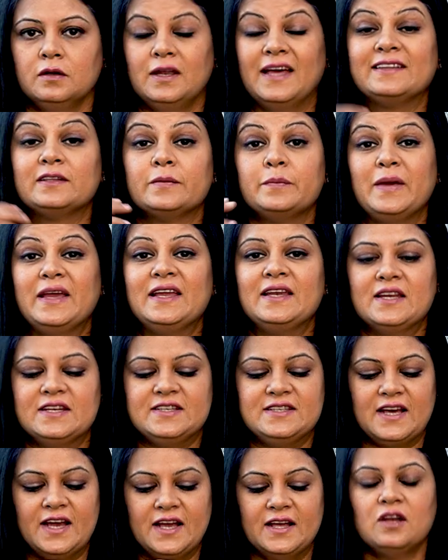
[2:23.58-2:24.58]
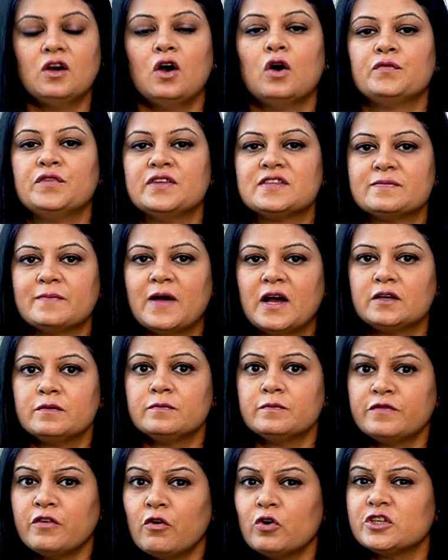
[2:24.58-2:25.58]
like the main dial of the
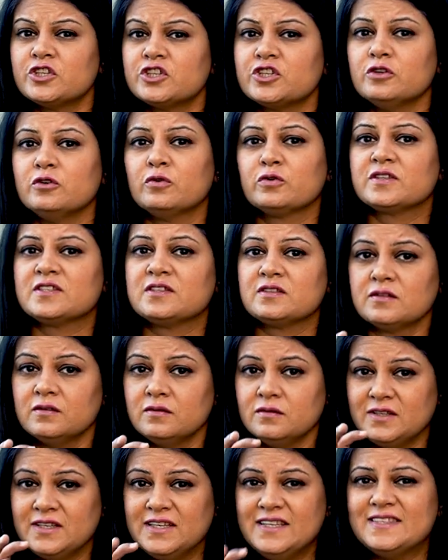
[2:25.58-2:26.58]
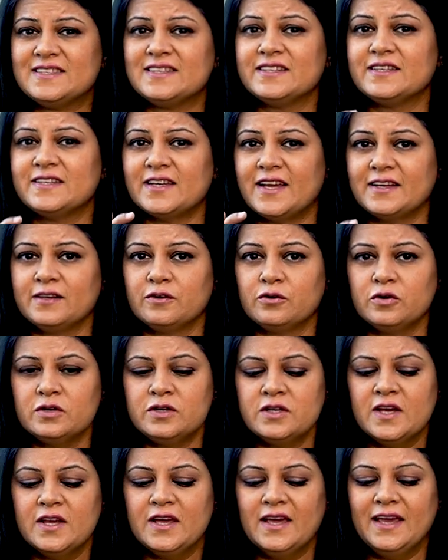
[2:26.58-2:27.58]
smartwatch looks decent and good.
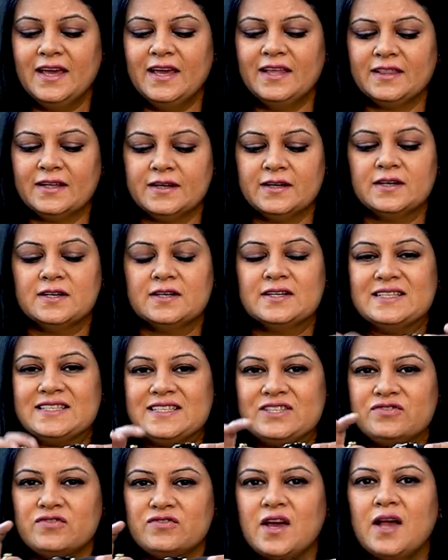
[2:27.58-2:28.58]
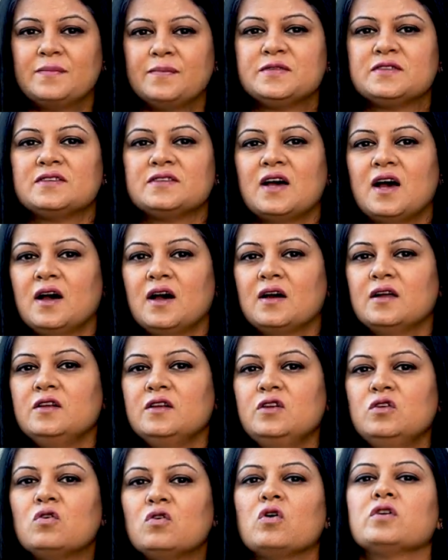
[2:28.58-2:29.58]
The straps are
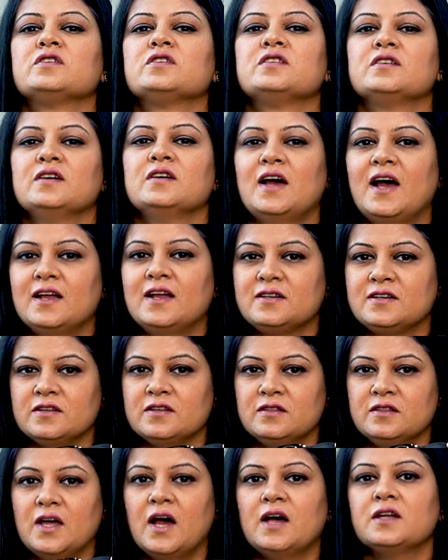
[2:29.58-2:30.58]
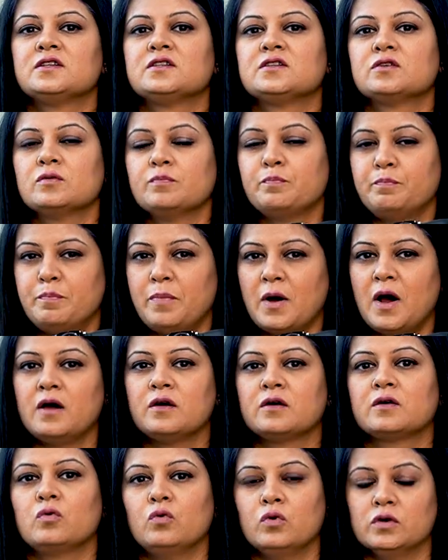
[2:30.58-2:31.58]
not at that
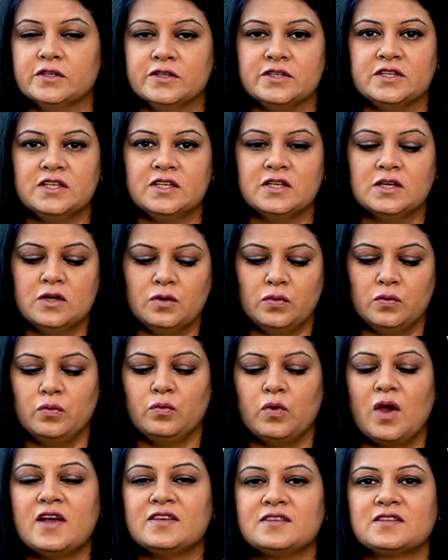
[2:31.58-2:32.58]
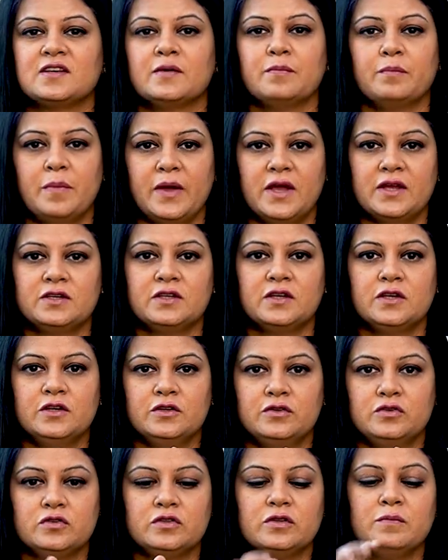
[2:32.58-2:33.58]
par quality as compared
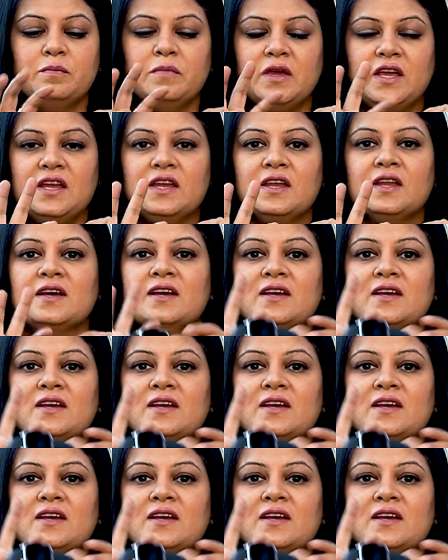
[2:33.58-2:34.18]
to the main